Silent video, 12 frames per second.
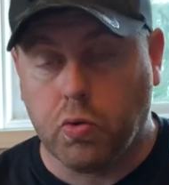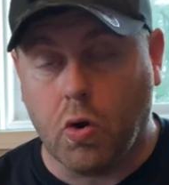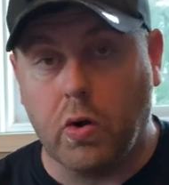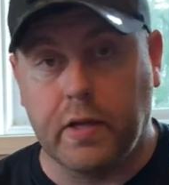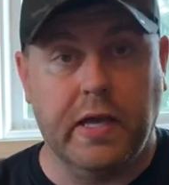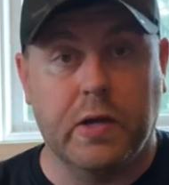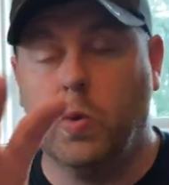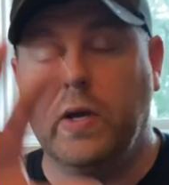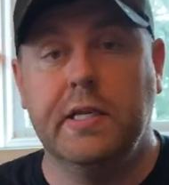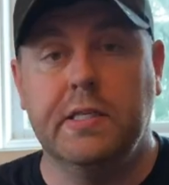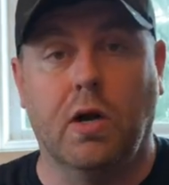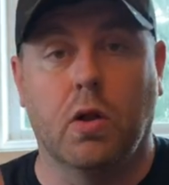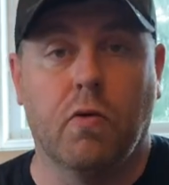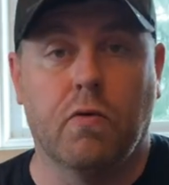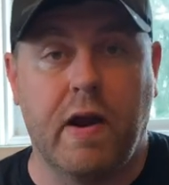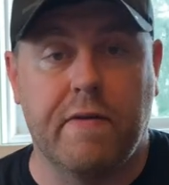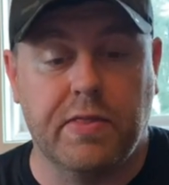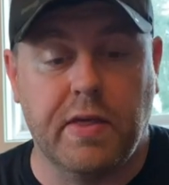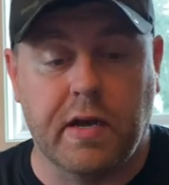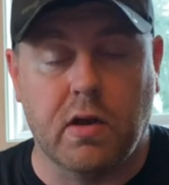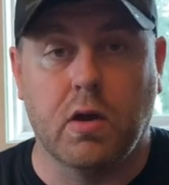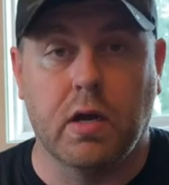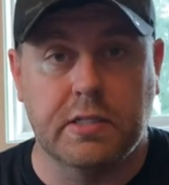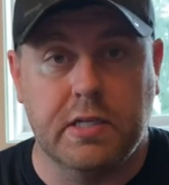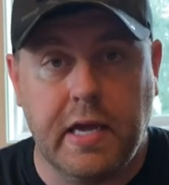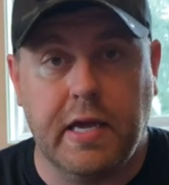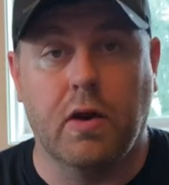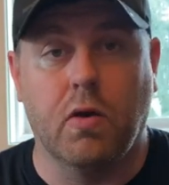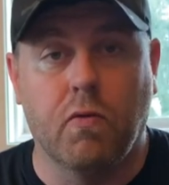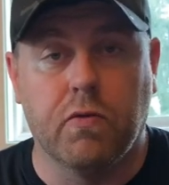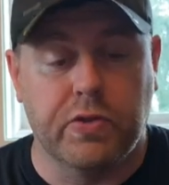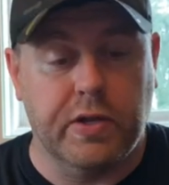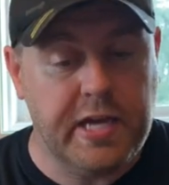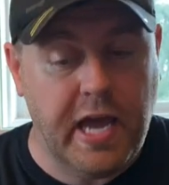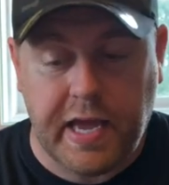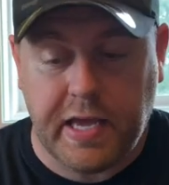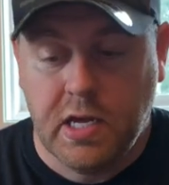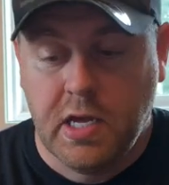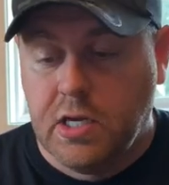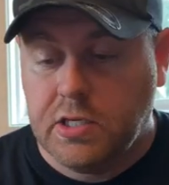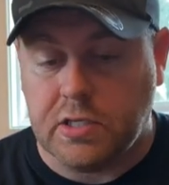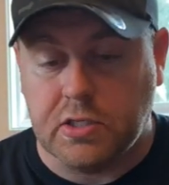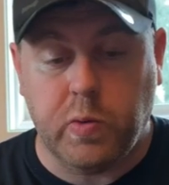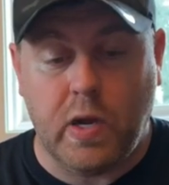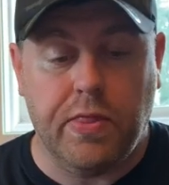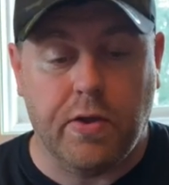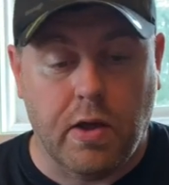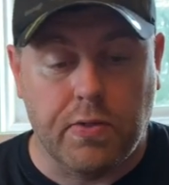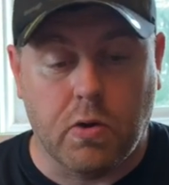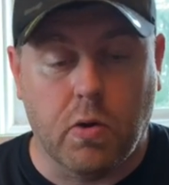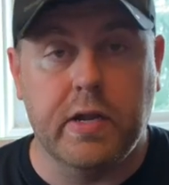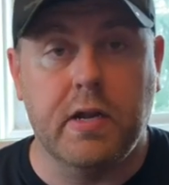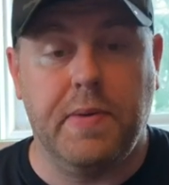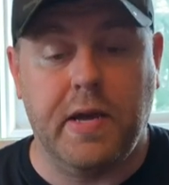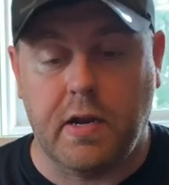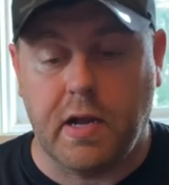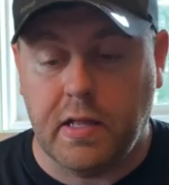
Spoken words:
growing like weeds all over everything and taking over the tank. So this way they're on their own independent